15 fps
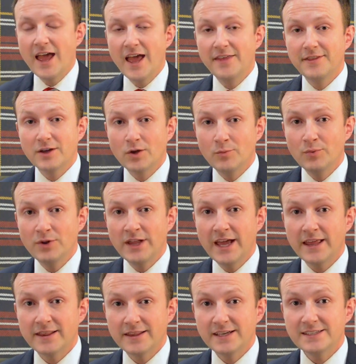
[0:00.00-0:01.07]
And the
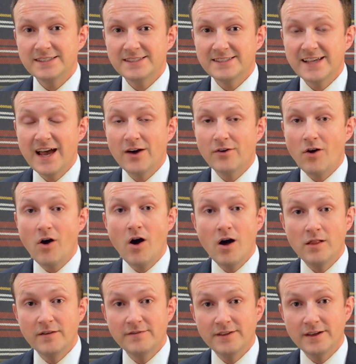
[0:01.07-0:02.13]
complaint lists out
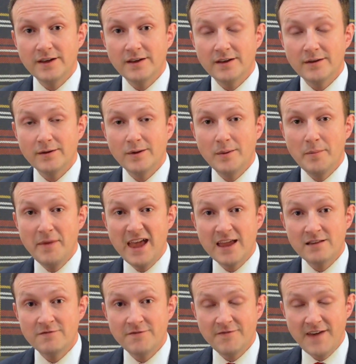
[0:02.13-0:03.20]
all of the
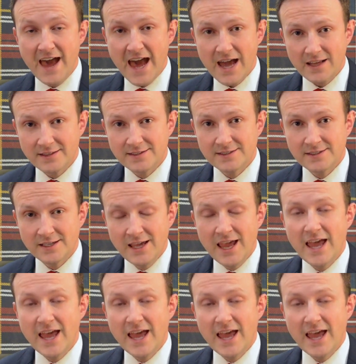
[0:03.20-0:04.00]
main facts,